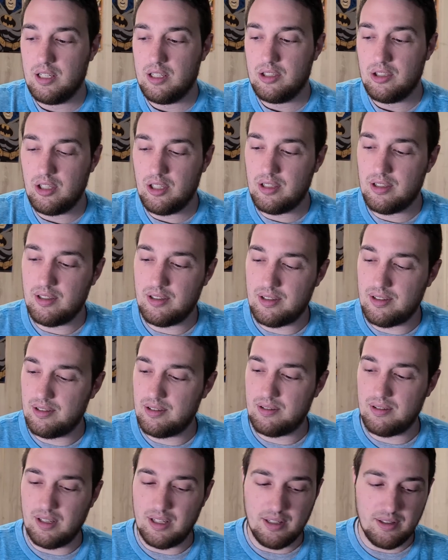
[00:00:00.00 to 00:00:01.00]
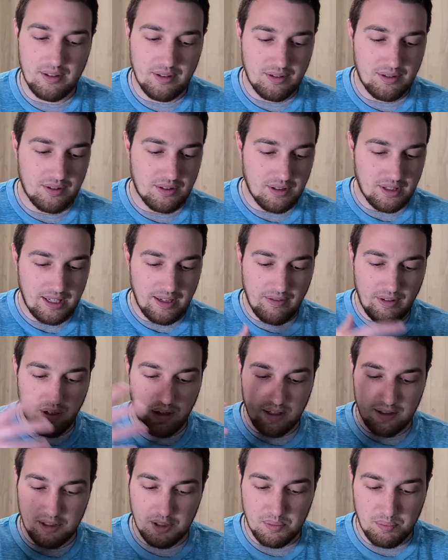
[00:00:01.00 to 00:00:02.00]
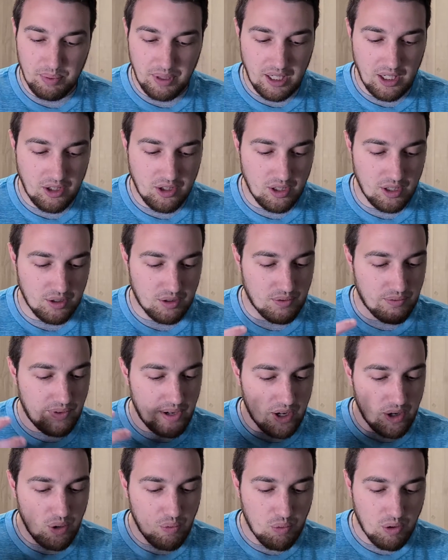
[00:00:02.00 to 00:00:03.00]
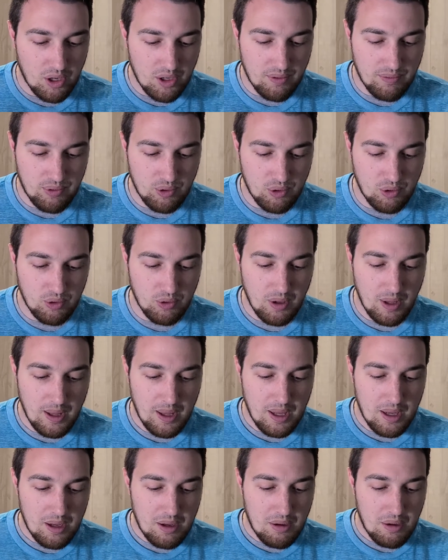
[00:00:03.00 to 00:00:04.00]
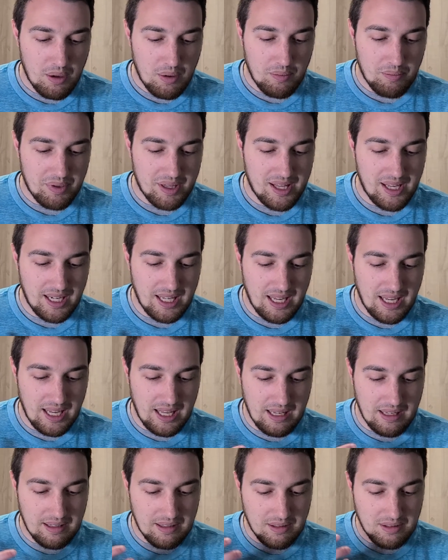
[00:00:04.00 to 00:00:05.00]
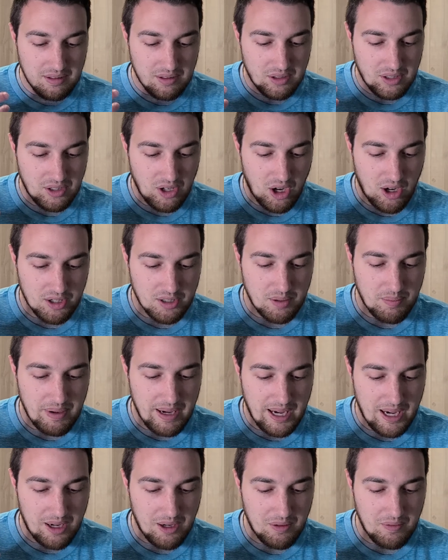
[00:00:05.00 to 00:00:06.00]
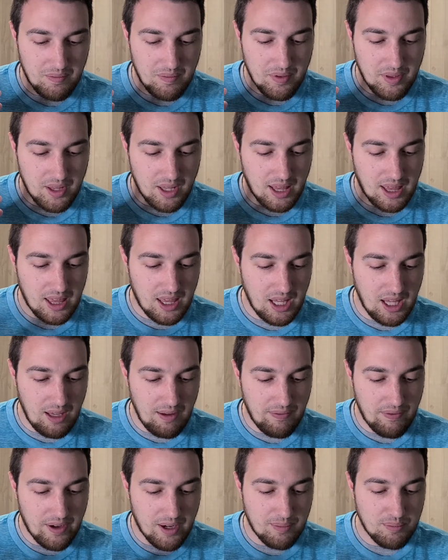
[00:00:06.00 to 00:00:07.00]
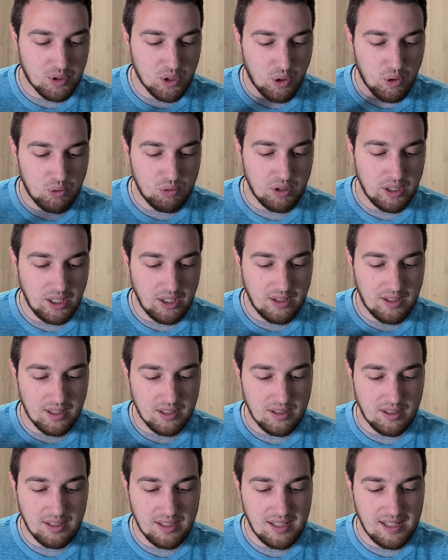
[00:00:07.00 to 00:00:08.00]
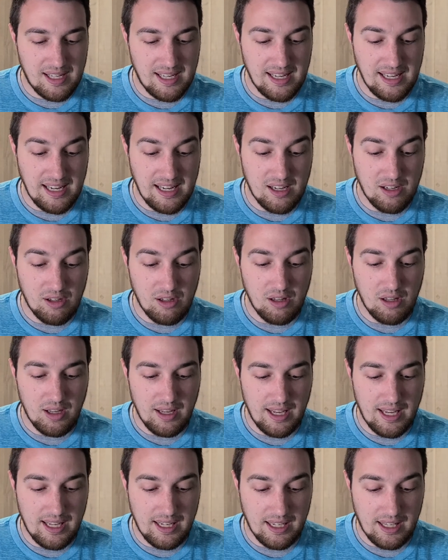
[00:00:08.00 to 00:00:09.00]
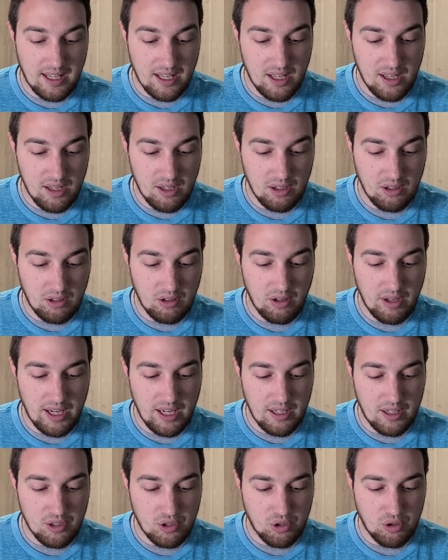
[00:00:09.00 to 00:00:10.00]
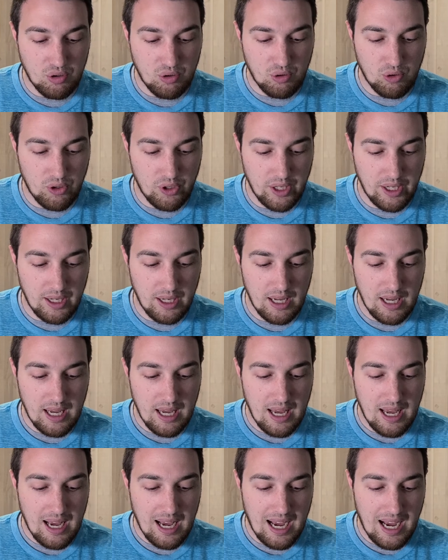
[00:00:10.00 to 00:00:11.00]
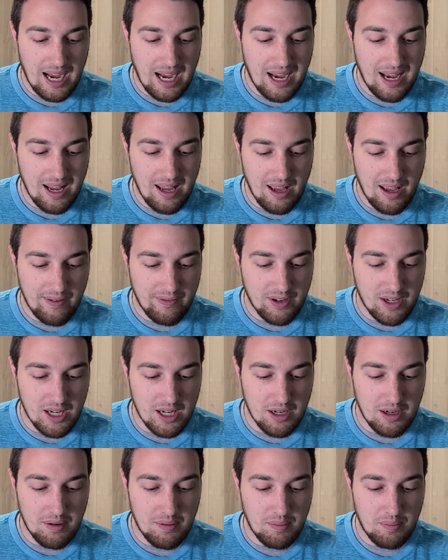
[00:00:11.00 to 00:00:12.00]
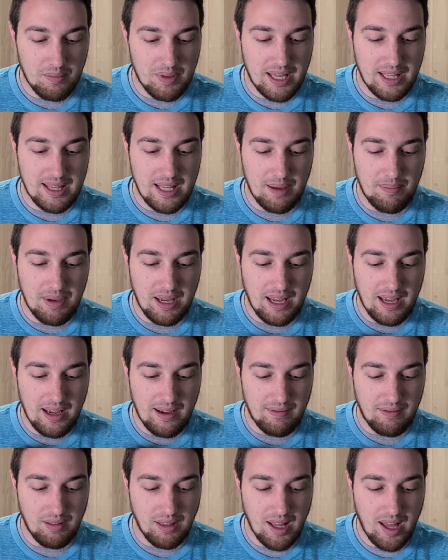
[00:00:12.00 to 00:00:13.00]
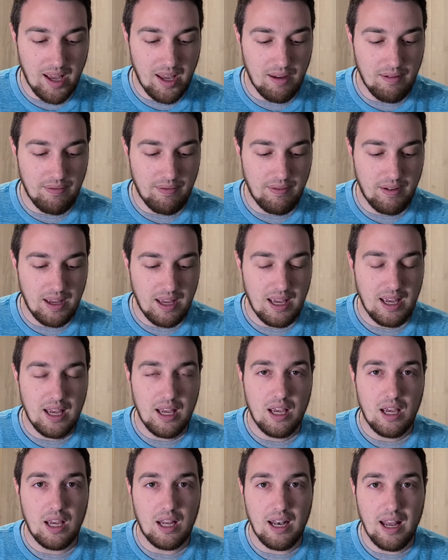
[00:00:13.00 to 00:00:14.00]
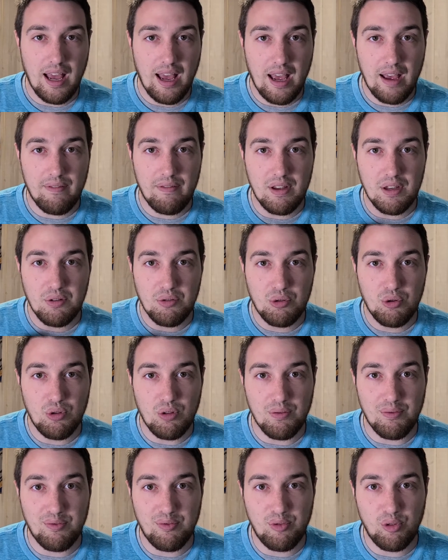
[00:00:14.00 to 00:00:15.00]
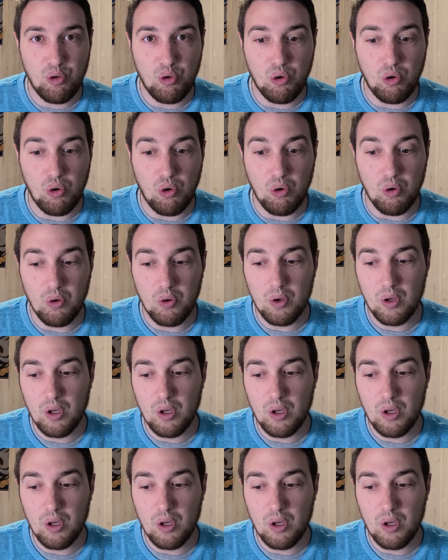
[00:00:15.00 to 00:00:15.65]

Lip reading: Jesus is giving a speech, and it's very wonderful. But then he talks about the thief comes only to steal and kill and destroy. I have come that they may have life and have it to the full.